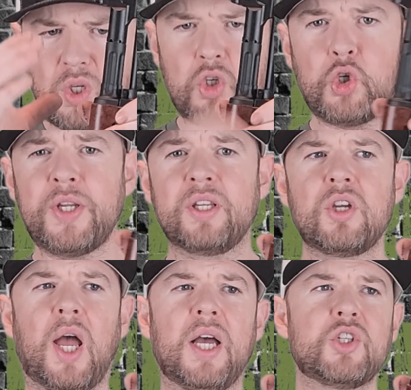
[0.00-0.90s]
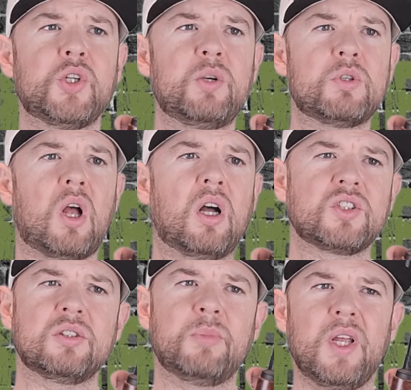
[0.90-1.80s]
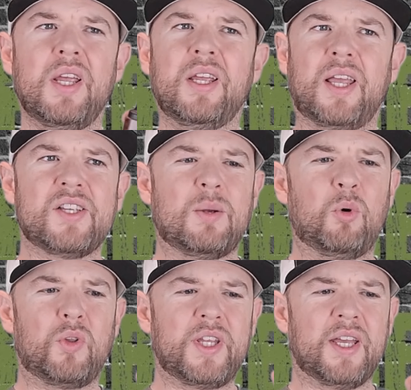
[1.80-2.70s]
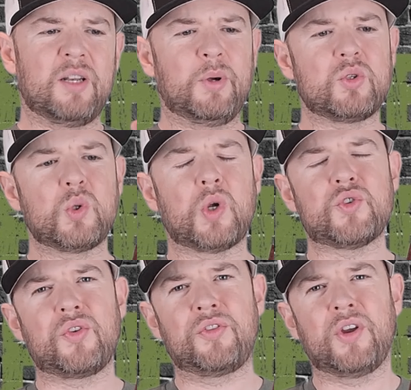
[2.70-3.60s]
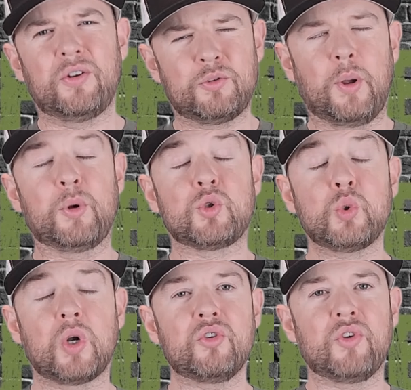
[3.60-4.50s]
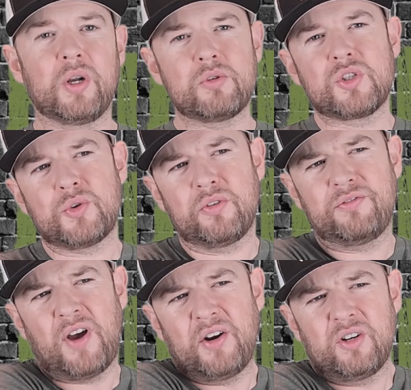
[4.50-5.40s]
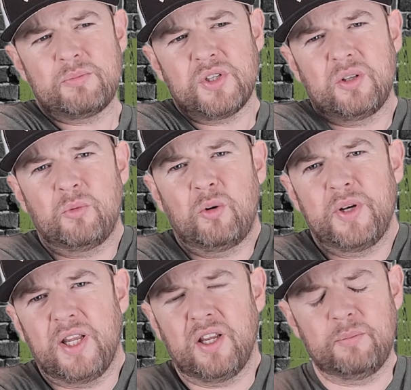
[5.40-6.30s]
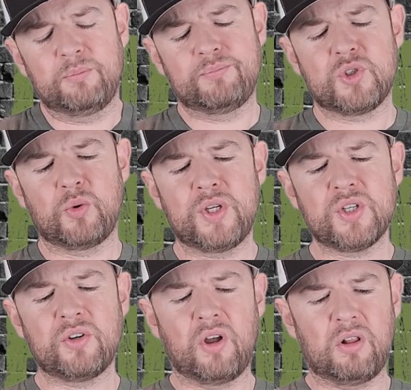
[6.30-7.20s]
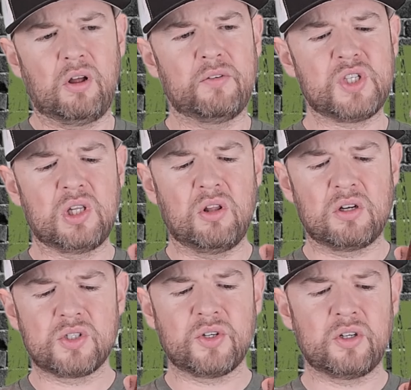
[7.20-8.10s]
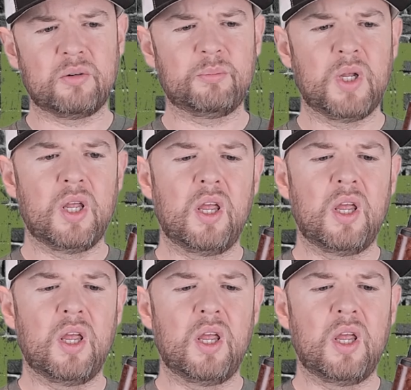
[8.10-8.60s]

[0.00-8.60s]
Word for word: shooting. Uh, shooting was awesome. Guys, I'm only getting about 200, about 200 rounds through firearms at the moment. Um, so these are not obviously long-term